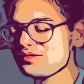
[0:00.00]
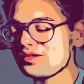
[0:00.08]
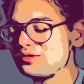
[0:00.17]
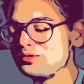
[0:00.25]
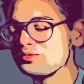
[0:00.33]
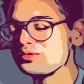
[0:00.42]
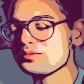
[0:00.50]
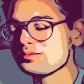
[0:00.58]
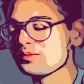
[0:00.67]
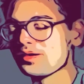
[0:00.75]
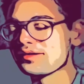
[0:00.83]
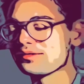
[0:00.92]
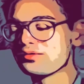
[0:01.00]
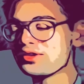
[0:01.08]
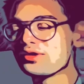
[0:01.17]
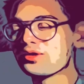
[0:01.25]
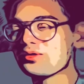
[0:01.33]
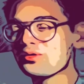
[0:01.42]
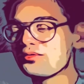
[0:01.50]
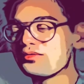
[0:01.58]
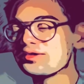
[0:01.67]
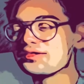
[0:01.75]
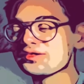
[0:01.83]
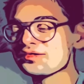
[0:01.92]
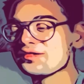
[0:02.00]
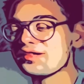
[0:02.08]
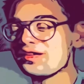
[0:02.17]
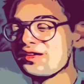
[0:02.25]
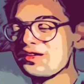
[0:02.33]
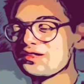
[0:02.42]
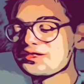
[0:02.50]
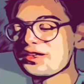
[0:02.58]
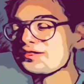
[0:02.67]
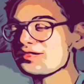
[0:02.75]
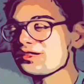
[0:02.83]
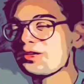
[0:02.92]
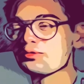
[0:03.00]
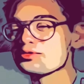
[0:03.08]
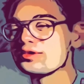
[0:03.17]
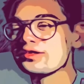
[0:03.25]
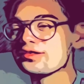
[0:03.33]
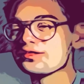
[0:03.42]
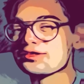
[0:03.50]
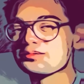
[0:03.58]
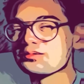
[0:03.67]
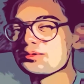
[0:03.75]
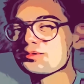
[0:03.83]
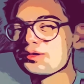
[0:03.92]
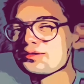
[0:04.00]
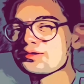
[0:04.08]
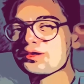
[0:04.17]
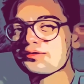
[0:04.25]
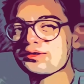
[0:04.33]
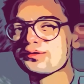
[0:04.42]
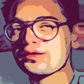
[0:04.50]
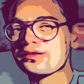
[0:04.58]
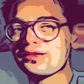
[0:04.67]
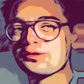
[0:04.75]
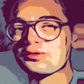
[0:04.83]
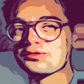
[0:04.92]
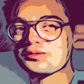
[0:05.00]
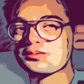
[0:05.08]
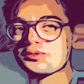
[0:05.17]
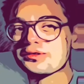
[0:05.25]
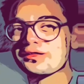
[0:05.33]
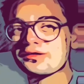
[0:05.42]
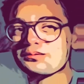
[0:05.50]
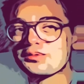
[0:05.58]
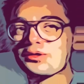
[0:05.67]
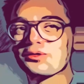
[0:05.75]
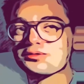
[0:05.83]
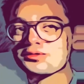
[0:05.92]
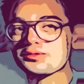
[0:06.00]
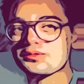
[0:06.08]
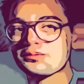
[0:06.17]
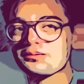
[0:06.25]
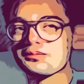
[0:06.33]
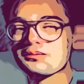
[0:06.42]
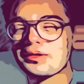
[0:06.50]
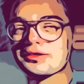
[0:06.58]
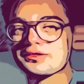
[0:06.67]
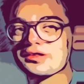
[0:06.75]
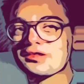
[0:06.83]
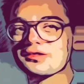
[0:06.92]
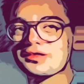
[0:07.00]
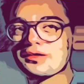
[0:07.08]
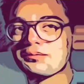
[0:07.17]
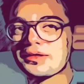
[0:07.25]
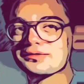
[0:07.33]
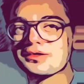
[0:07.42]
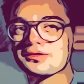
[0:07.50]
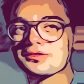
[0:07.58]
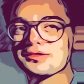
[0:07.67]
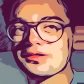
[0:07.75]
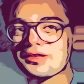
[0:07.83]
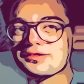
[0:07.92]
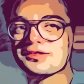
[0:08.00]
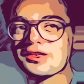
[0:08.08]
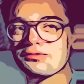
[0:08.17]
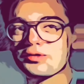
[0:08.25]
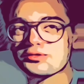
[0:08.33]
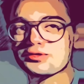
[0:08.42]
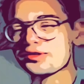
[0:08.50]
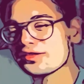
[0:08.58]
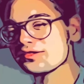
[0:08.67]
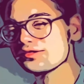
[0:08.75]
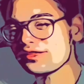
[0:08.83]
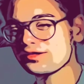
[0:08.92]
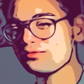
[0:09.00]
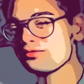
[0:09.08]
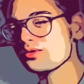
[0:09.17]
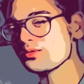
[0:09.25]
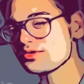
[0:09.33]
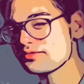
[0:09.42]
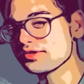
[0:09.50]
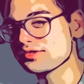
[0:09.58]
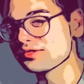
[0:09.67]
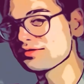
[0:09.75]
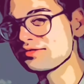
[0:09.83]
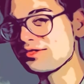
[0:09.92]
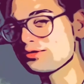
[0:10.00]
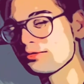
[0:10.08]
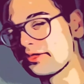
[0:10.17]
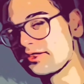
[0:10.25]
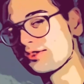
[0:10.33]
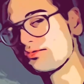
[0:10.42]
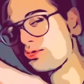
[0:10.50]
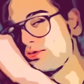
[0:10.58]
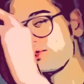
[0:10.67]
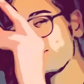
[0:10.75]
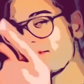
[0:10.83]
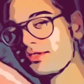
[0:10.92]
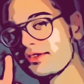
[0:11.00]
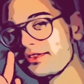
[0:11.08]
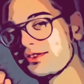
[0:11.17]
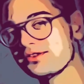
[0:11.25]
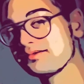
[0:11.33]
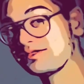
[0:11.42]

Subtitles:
YouTube like video of Witten saying that I was reading this book and stuff, and then I got the book and it belonged to McDonald, and Atiyah worked together that influenced Witten. So there's a full circle here.